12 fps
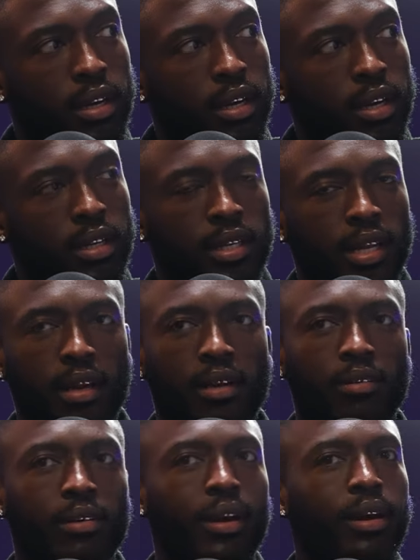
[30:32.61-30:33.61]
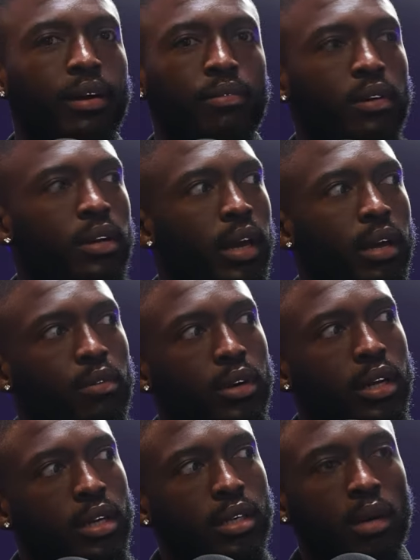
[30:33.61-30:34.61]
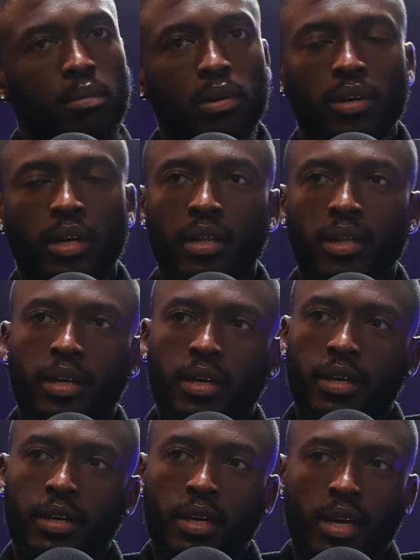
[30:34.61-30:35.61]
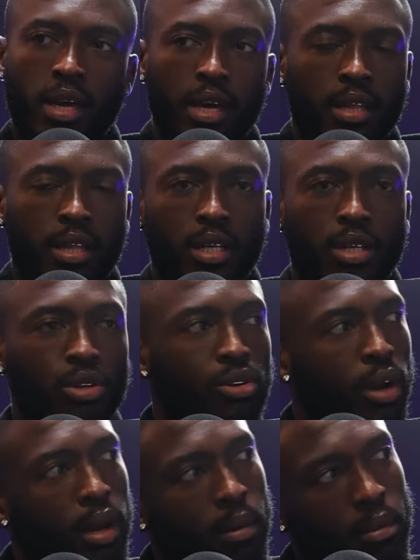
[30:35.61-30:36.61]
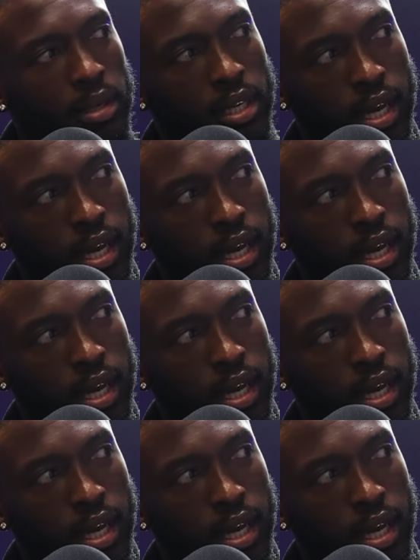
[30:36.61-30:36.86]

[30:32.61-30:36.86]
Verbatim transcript: Just like it's that. Like, yeah, for, like for an example, look at the the Jolabami